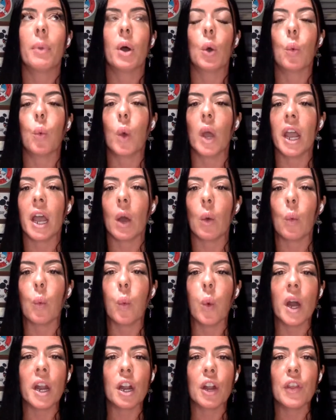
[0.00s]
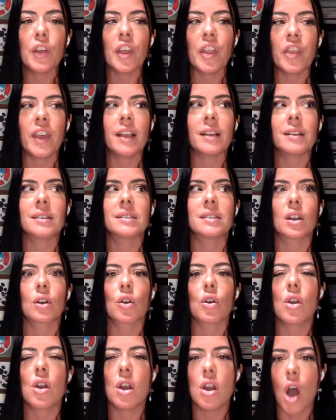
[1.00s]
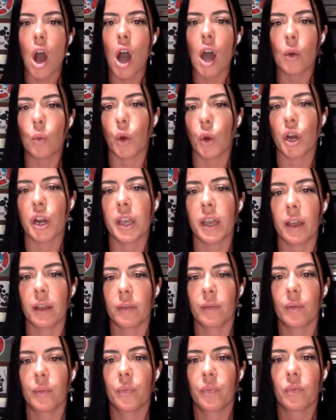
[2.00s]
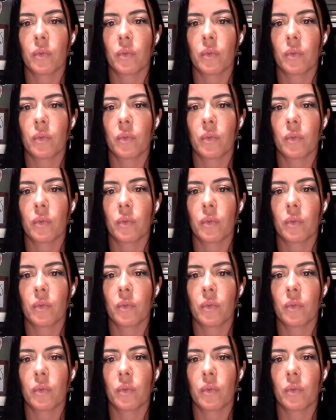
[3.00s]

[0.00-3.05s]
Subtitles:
But what are the things that are not working?